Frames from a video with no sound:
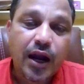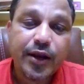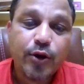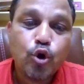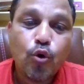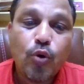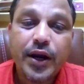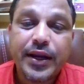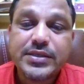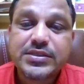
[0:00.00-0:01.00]
And in
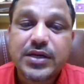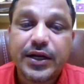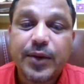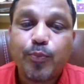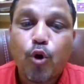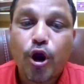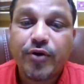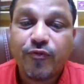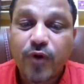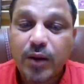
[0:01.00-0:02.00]
Goa, it is
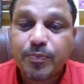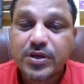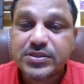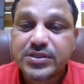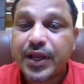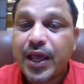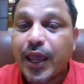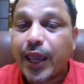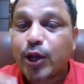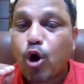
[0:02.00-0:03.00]
13.1%
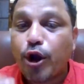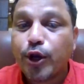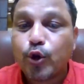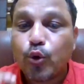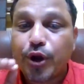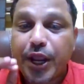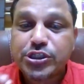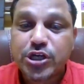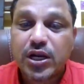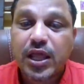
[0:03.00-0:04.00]
according to
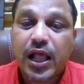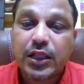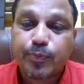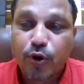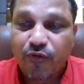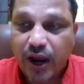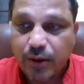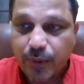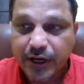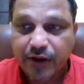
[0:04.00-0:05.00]
National Health
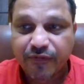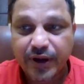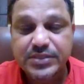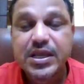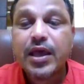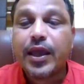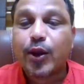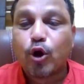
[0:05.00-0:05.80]
Profile, my dear friends,